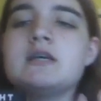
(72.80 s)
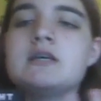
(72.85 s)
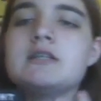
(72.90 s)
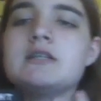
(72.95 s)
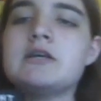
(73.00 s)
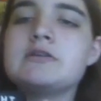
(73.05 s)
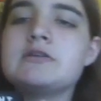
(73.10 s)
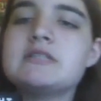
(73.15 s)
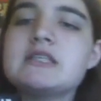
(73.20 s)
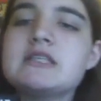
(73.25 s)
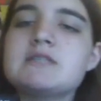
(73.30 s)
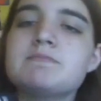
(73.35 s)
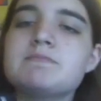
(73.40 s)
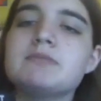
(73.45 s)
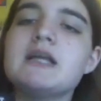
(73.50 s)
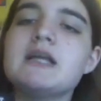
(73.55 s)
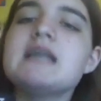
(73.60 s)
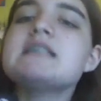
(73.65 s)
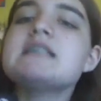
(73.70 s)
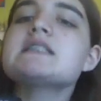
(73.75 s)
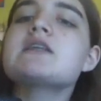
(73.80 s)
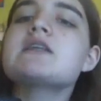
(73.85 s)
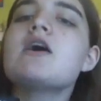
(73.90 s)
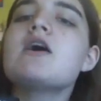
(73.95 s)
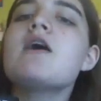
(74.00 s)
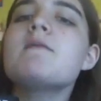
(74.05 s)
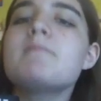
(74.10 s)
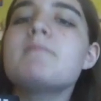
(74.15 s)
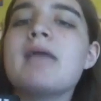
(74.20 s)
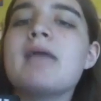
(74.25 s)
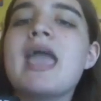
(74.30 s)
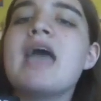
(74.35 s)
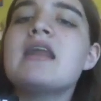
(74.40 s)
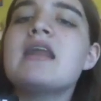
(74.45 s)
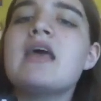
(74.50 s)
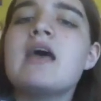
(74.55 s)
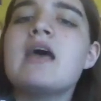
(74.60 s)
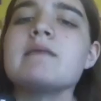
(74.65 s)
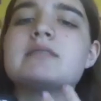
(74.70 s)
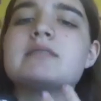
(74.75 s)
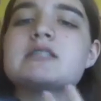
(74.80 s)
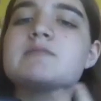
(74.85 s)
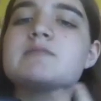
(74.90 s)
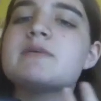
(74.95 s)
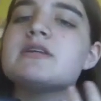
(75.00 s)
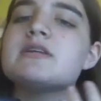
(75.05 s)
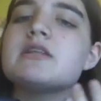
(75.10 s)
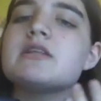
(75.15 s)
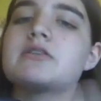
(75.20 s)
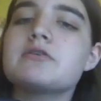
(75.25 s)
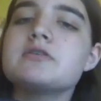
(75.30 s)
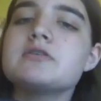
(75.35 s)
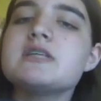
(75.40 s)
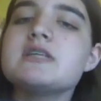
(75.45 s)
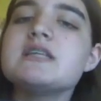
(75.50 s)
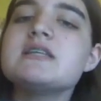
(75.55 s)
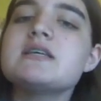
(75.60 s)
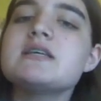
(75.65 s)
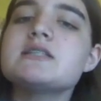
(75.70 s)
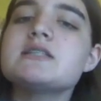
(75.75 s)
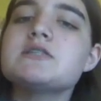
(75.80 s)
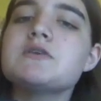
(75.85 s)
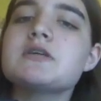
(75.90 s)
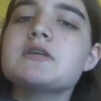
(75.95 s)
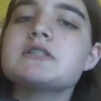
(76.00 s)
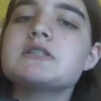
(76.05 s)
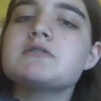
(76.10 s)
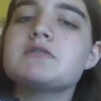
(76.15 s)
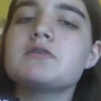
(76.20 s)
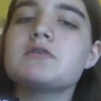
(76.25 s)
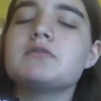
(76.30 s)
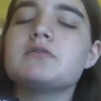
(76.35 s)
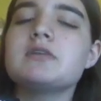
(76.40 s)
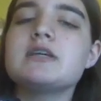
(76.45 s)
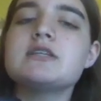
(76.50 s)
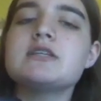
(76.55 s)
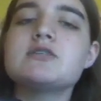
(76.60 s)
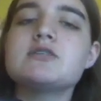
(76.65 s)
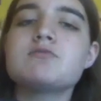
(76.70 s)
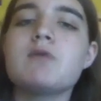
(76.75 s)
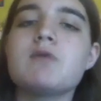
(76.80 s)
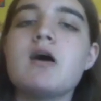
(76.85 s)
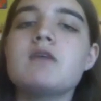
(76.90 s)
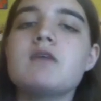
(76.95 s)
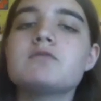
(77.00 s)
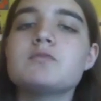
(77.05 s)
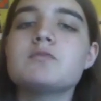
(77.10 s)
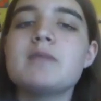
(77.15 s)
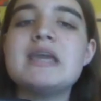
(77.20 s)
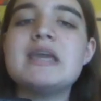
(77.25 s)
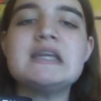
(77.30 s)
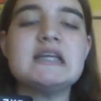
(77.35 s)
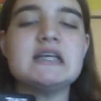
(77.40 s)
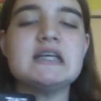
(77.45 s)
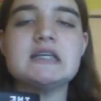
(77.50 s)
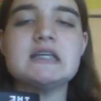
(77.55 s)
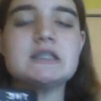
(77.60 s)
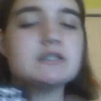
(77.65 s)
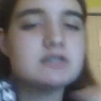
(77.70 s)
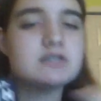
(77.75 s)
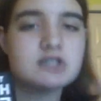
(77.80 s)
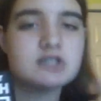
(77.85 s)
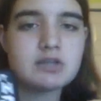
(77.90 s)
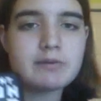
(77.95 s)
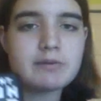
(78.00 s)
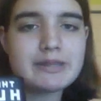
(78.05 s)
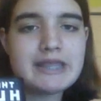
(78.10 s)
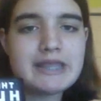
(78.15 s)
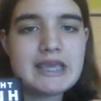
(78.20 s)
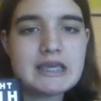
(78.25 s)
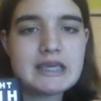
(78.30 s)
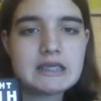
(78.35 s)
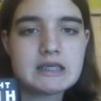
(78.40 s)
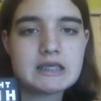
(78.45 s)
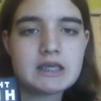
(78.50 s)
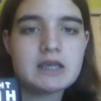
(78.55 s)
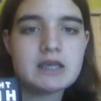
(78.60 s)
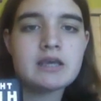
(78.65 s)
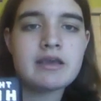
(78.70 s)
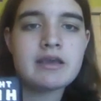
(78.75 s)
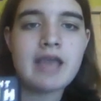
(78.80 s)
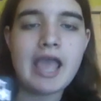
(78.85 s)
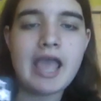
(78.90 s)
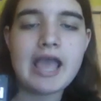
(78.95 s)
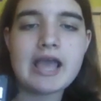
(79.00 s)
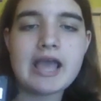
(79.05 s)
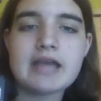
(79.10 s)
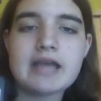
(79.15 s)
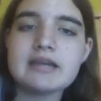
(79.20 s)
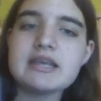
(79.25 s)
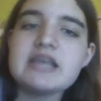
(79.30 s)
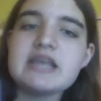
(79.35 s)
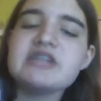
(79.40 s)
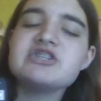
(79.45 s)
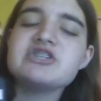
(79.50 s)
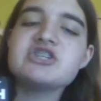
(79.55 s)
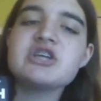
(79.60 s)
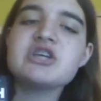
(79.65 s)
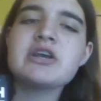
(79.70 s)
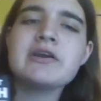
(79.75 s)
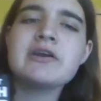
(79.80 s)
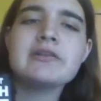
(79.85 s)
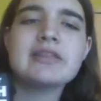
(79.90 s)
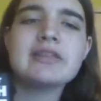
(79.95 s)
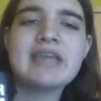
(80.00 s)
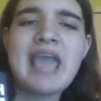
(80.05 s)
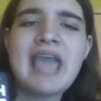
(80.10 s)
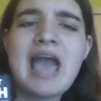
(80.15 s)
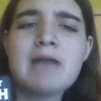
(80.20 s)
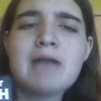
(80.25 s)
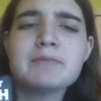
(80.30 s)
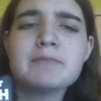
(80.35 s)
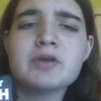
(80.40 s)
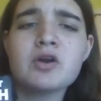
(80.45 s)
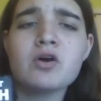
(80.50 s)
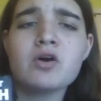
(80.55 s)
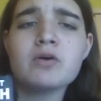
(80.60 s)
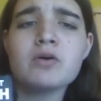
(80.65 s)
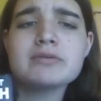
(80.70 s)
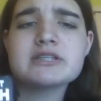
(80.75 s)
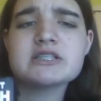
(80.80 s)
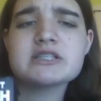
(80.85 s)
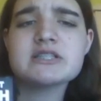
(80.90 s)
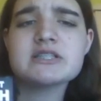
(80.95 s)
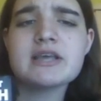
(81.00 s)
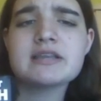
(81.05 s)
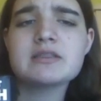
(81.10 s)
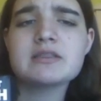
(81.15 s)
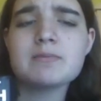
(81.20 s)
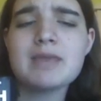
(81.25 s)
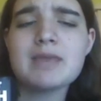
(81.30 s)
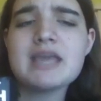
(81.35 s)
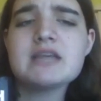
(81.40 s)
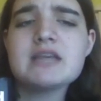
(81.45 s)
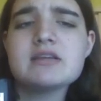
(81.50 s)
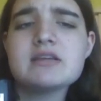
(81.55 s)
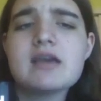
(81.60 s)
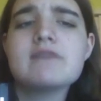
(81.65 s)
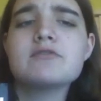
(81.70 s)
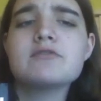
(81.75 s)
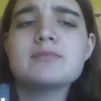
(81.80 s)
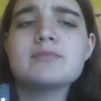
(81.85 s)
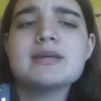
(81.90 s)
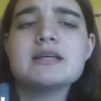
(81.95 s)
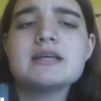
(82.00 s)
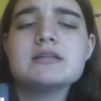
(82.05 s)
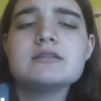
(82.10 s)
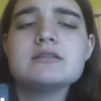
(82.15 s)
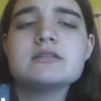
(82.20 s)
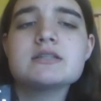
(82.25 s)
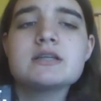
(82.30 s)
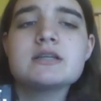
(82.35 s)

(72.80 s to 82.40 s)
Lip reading: There's this place called Panem that's split into 13 districts with only 12 remaining, so we think. And each year, the capital, which is like the main government,